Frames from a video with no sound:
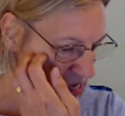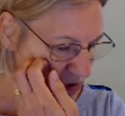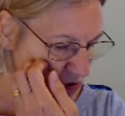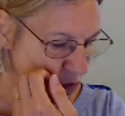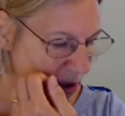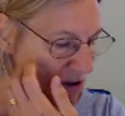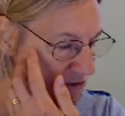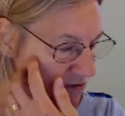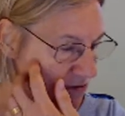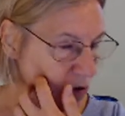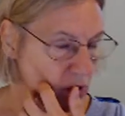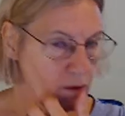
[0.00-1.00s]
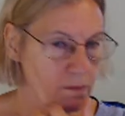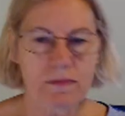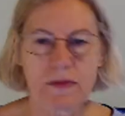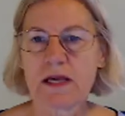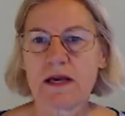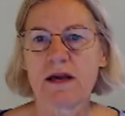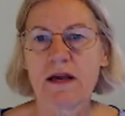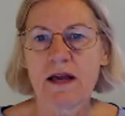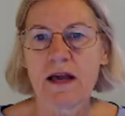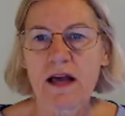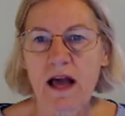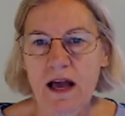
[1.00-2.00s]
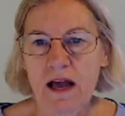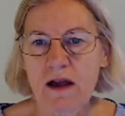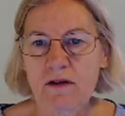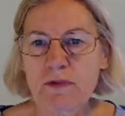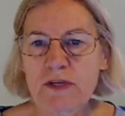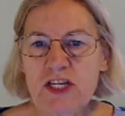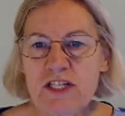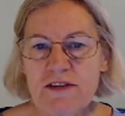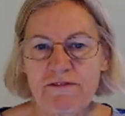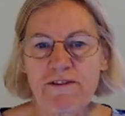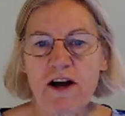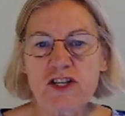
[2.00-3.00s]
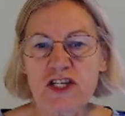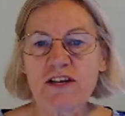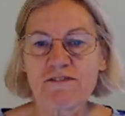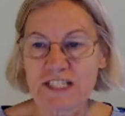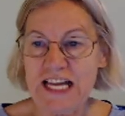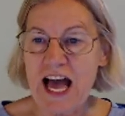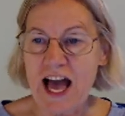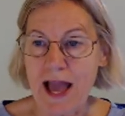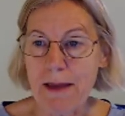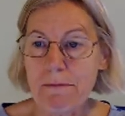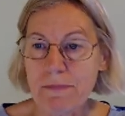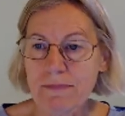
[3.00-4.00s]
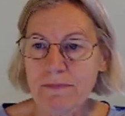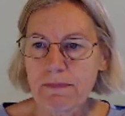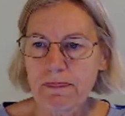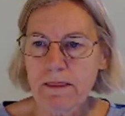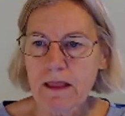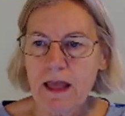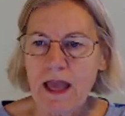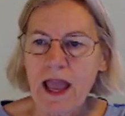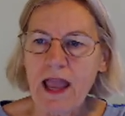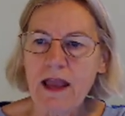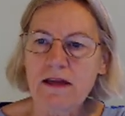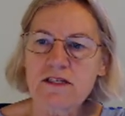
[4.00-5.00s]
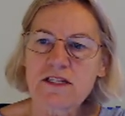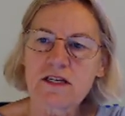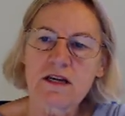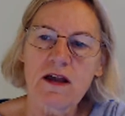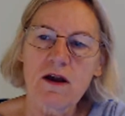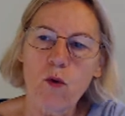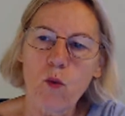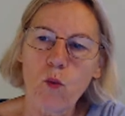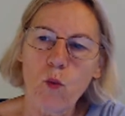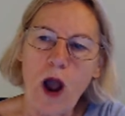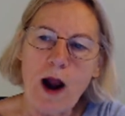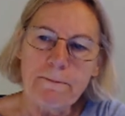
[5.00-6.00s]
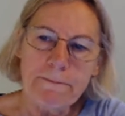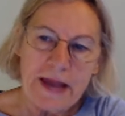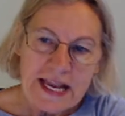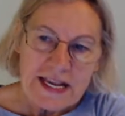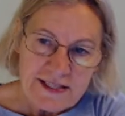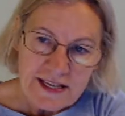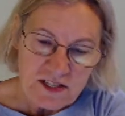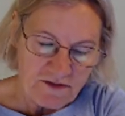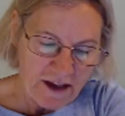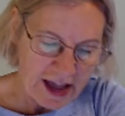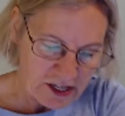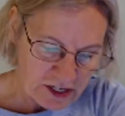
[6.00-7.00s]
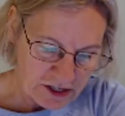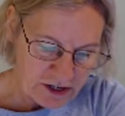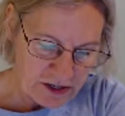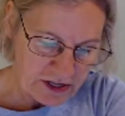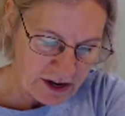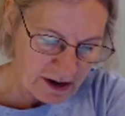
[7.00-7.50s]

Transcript: waveform, which is a function of time, and our basis vectors